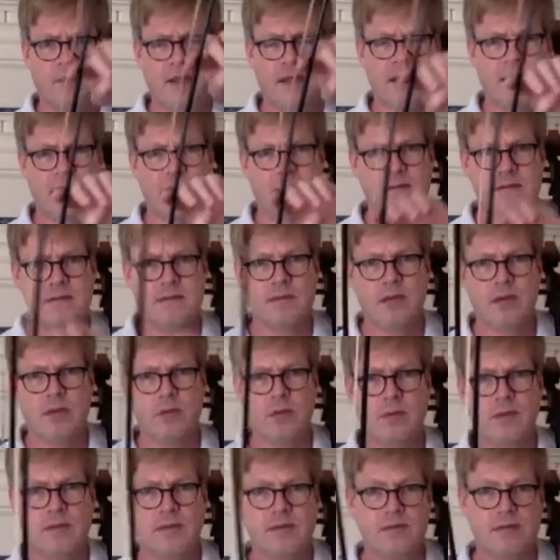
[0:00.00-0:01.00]
and
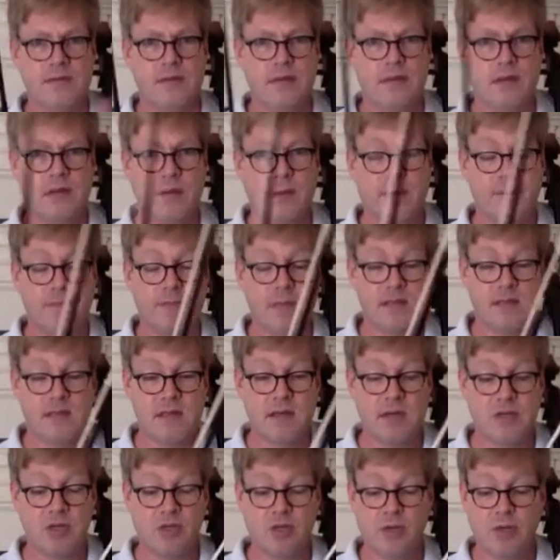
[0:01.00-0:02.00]
so that's
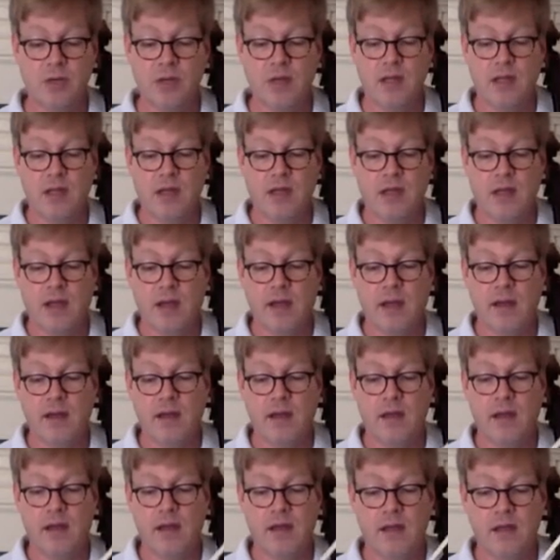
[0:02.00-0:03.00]
an issue.
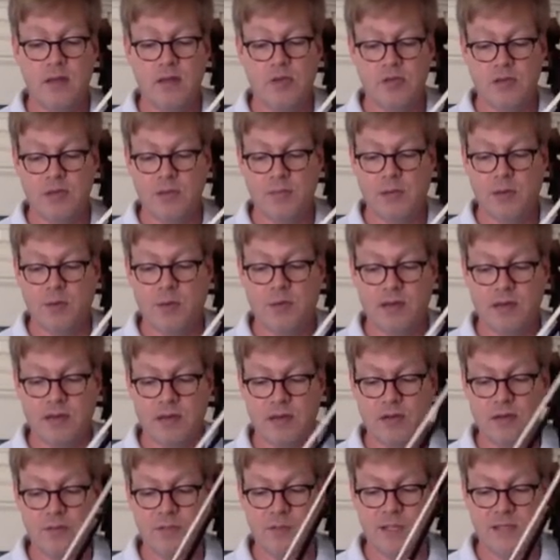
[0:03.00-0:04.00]
And I usually play with it
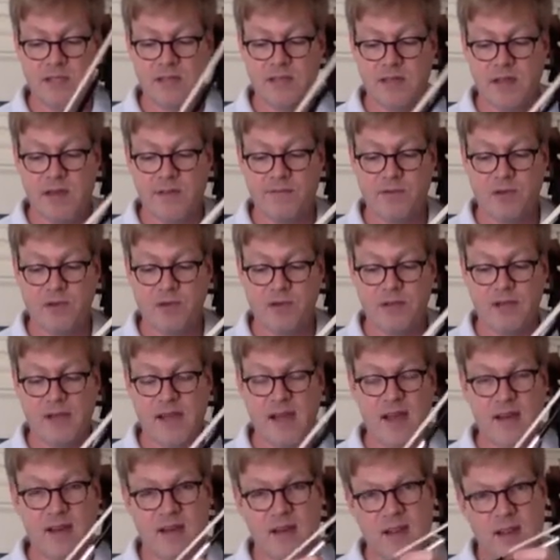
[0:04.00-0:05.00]
a good bit softer than
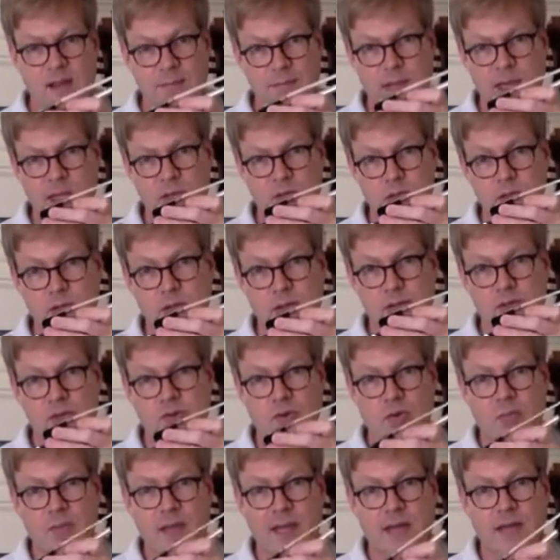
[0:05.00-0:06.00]
that. Make sure that the
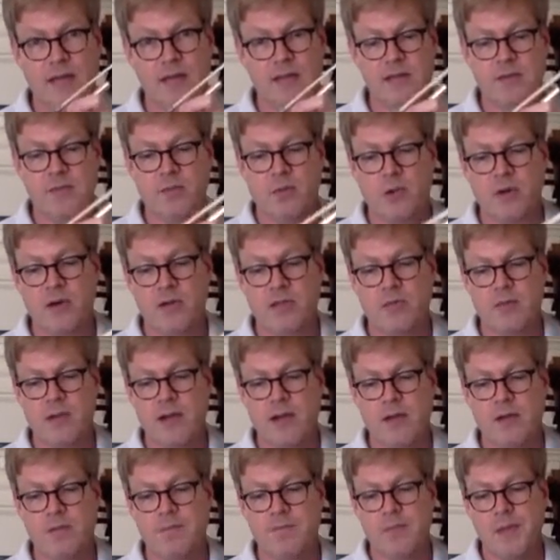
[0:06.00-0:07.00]
screw mechanism works
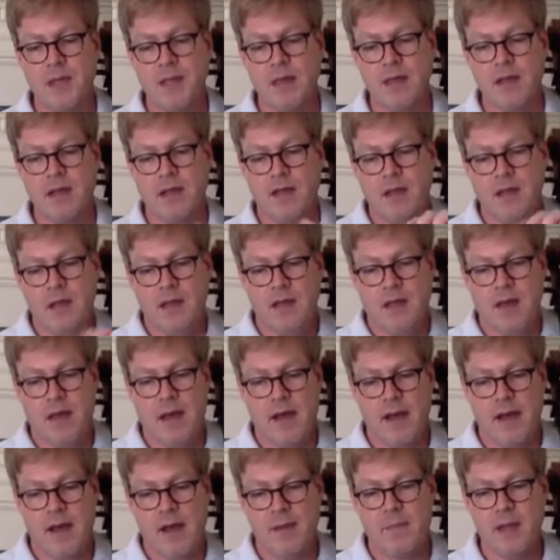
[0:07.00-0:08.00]
well.
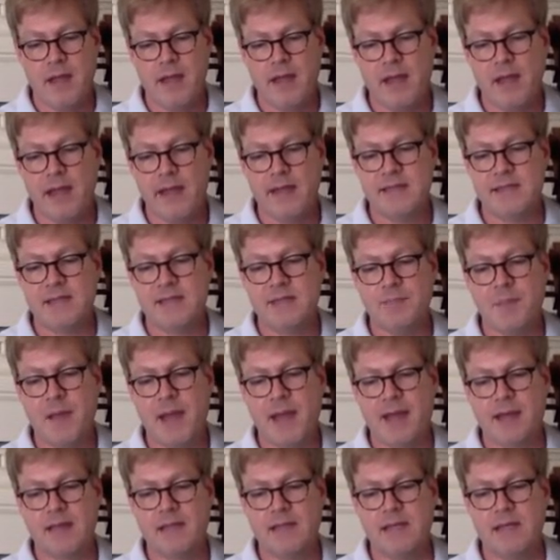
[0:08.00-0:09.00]

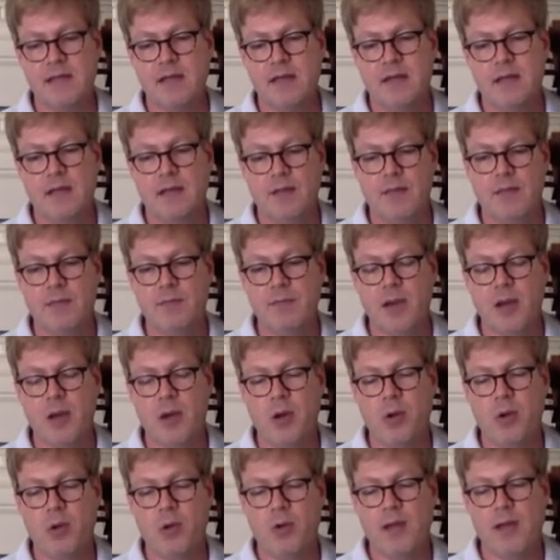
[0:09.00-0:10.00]
Inspect the
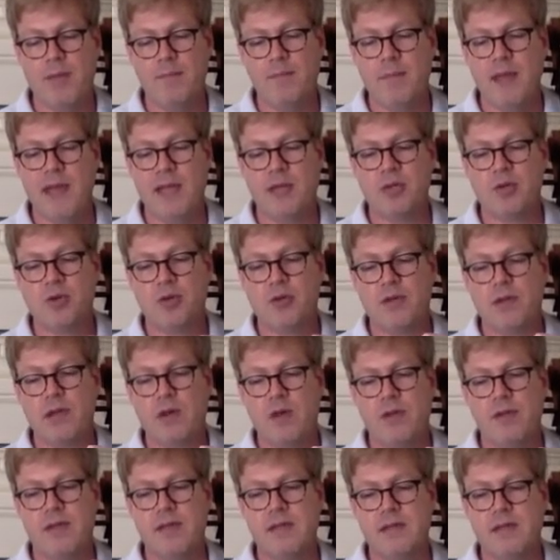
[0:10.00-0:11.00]
bow and make sure that
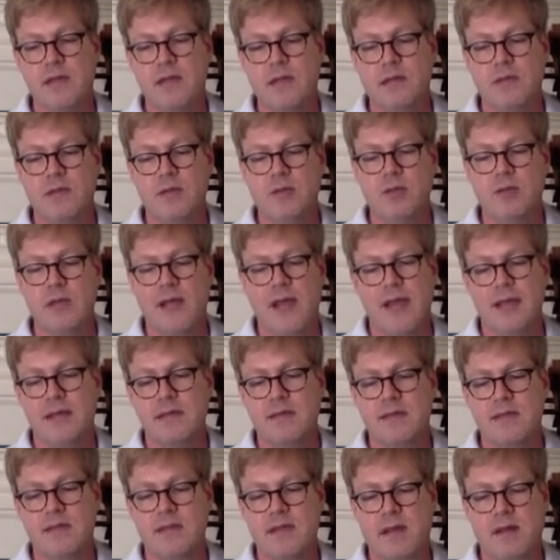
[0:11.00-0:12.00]
all these little
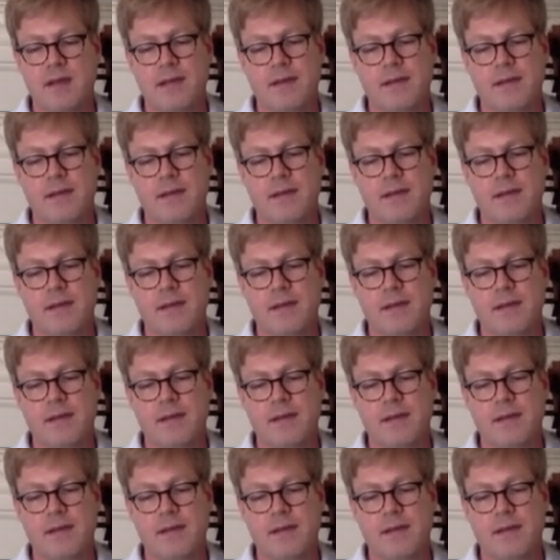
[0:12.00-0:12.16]
doodads,